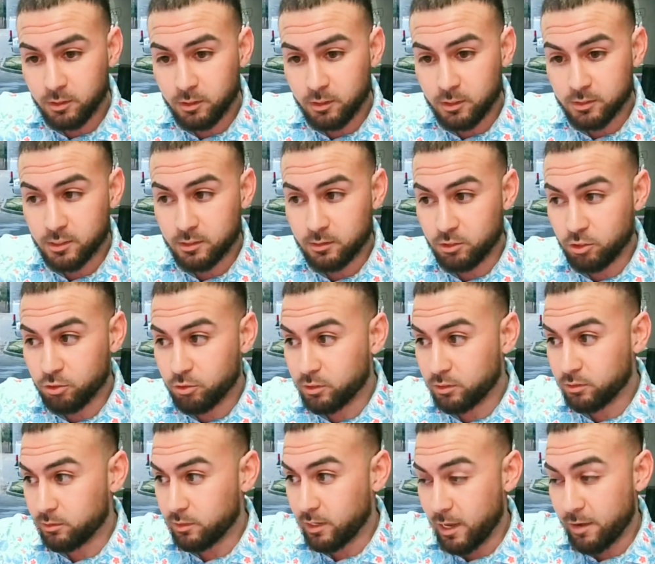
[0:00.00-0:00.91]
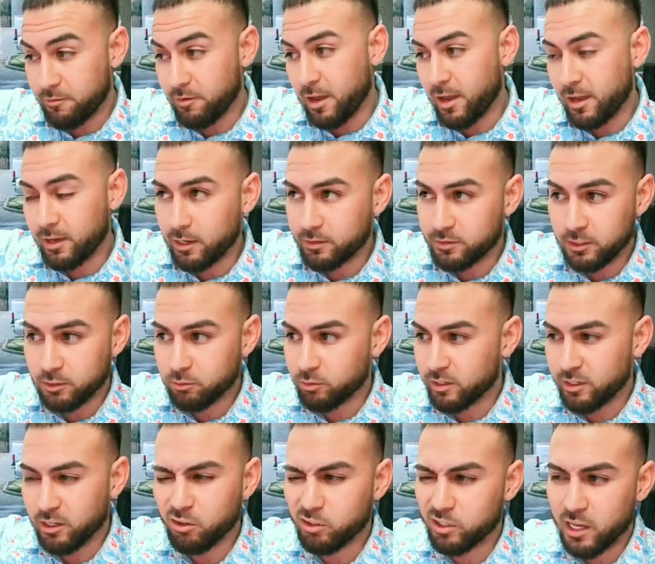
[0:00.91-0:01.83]
because you could, I think right
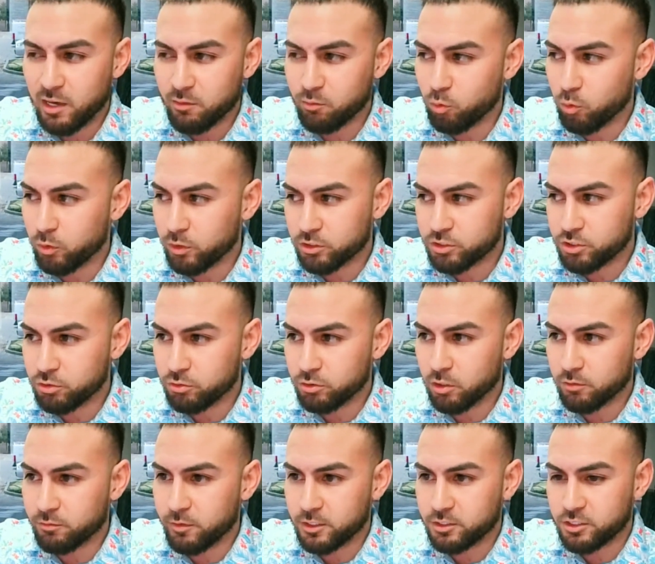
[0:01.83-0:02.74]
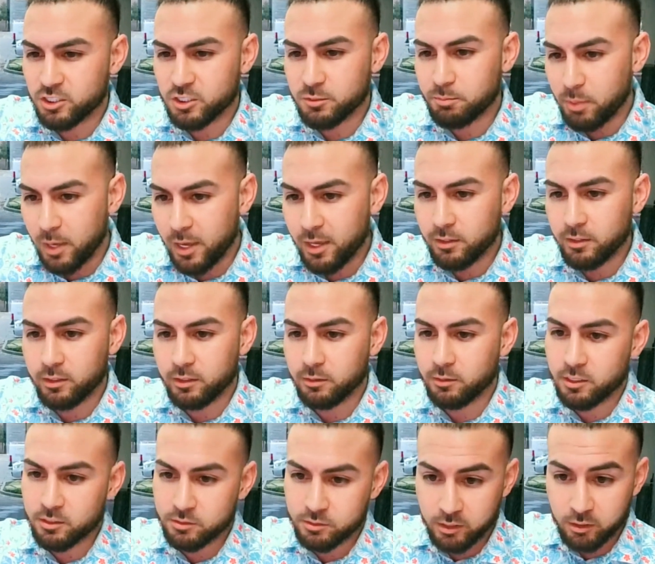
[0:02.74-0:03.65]
now I only have 1 or 2 novations pending,
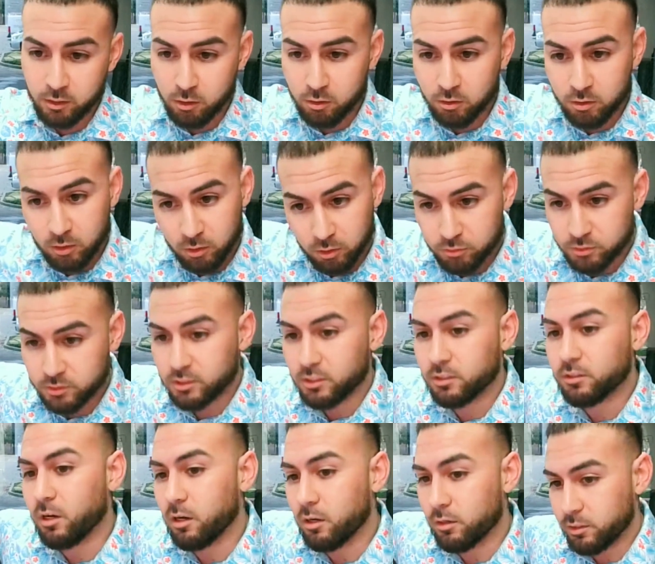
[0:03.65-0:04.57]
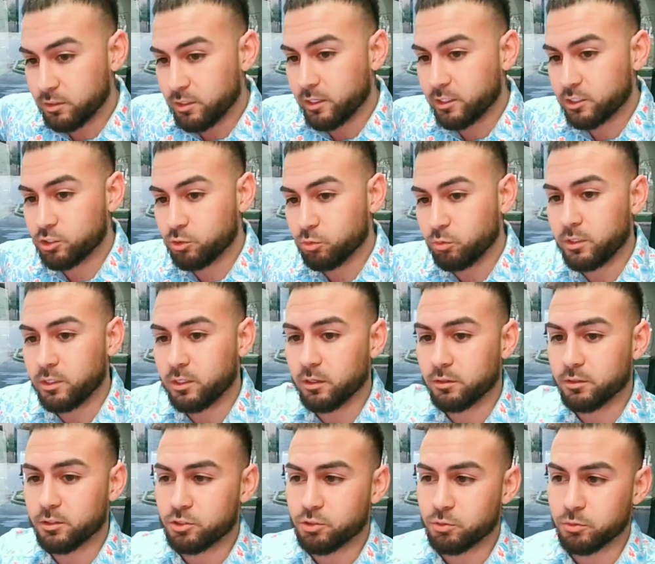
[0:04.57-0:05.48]
because they're all closing on next week
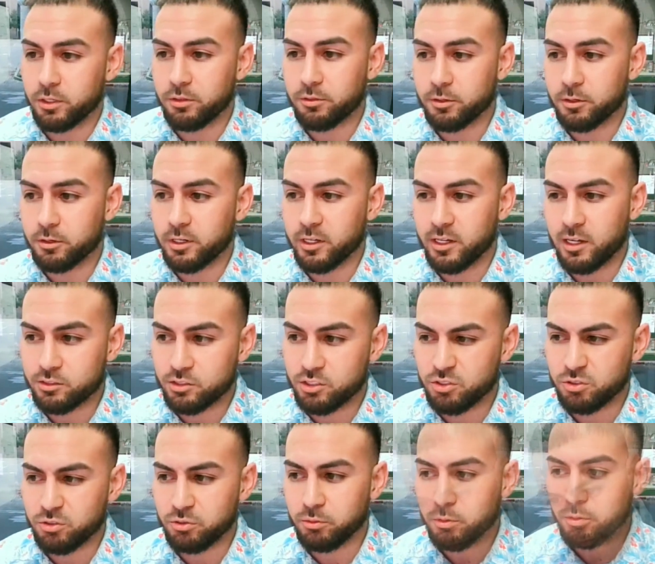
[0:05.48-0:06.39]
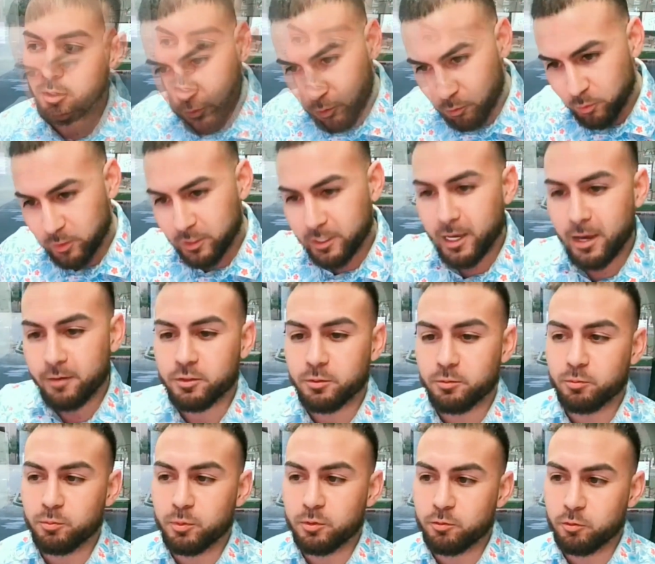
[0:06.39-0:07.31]
on the 23rd. I got 2 the week after,
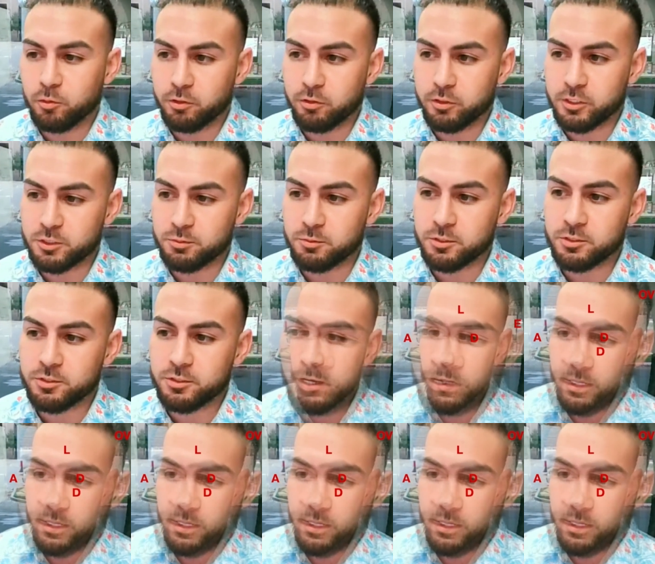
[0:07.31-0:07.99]
before Christmas.